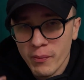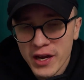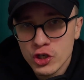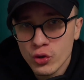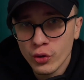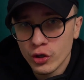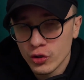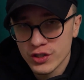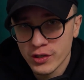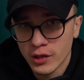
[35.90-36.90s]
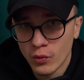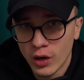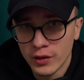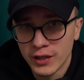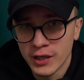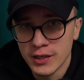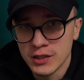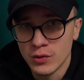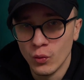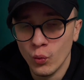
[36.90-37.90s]
sure you do stick around
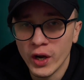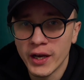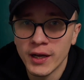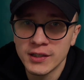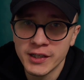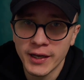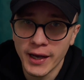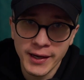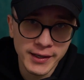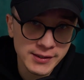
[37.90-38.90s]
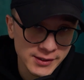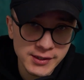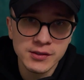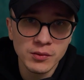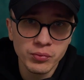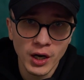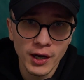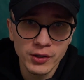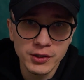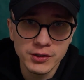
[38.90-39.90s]
because we're gonna take an existing
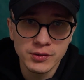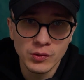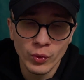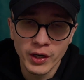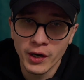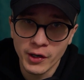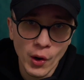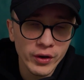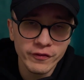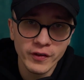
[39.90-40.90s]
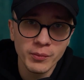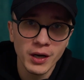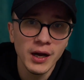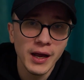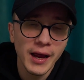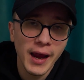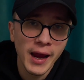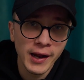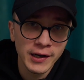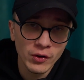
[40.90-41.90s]
product, we're gonna go in Figma
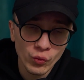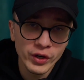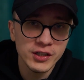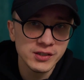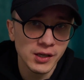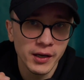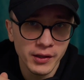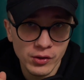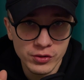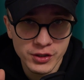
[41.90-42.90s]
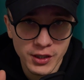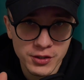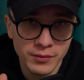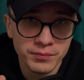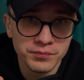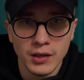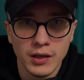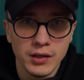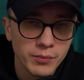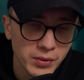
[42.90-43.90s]
and redesign the hero section.
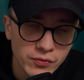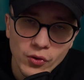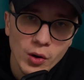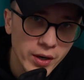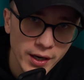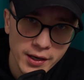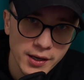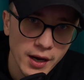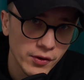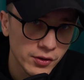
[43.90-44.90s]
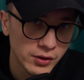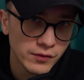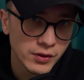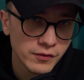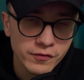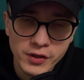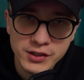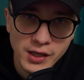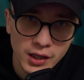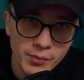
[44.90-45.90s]
Now, before we're gonna dive into the very
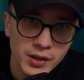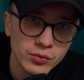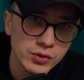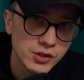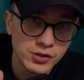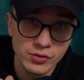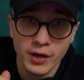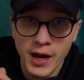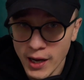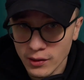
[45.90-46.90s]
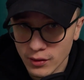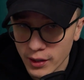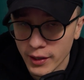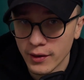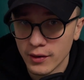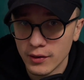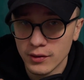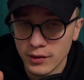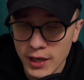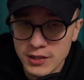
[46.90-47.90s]
first element, which is your headline,
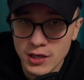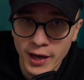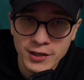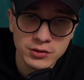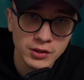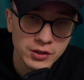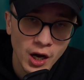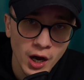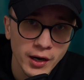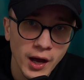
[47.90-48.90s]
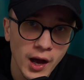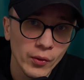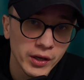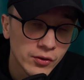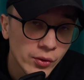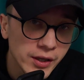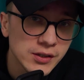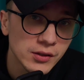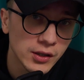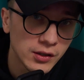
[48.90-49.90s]
let's actually talk how
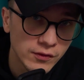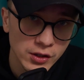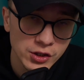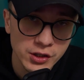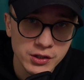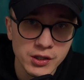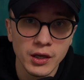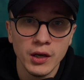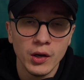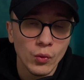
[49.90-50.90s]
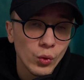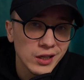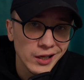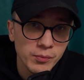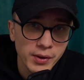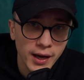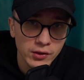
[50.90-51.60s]
increasing your conversions will impact your